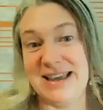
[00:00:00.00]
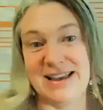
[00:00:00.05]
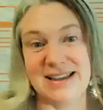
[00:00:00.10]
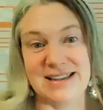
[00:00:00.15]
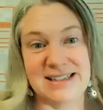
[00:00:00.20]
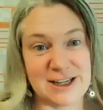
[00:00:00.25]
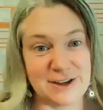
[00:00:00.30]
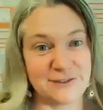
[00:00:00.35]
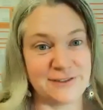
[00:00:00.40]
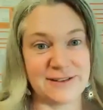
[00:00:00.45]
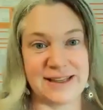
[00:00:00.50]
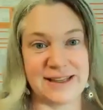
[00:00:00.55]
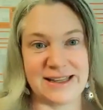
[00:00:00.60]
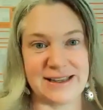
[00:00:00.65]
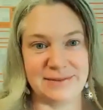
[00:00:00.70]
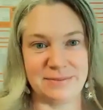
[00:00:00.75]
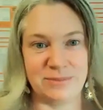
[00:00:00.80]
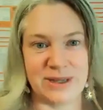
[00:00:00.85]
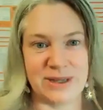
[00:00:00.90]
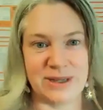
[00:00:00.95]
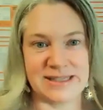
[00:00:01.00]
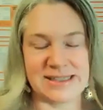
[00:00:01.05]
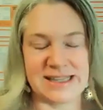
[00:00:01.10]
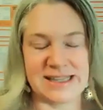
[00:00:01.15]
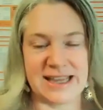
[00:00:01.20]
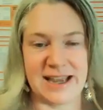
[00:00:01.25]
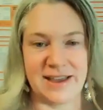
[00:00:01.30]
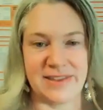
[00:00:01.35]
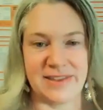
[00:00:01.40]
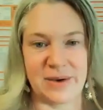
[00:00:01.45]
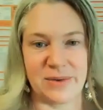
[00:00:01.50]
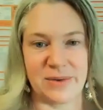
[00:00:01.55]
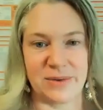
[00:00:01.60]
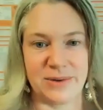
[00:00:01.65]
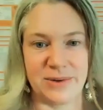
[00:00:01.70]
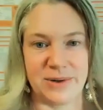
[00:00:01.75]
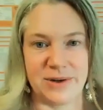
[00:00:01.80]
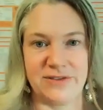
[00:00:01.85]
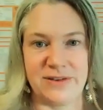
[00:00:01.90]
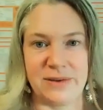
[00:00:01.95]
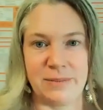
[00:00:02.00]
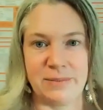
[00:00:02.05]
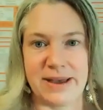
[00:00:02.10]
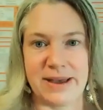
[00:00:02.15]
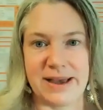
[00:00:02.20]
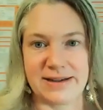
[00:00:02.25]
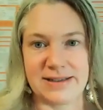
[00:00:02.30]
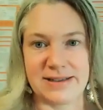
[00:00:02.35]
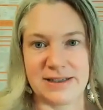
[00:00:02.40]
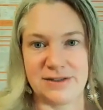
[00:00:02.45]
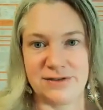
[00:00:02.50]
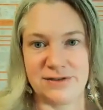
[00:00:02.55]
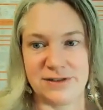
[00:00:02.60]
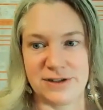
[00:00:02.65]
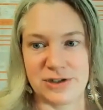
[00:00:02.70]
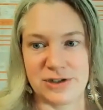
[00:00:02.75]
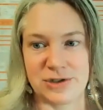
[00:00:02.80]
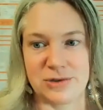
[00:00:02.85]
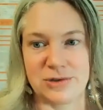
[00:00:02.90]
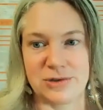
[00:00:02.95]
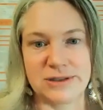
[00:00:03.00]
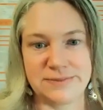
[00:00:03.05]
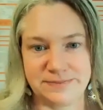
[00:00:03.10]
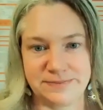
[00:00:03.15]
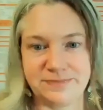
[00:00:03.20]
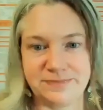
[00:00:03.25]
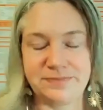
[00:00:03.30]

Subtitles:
yeah, definitely we can see how that could have impacted for sure.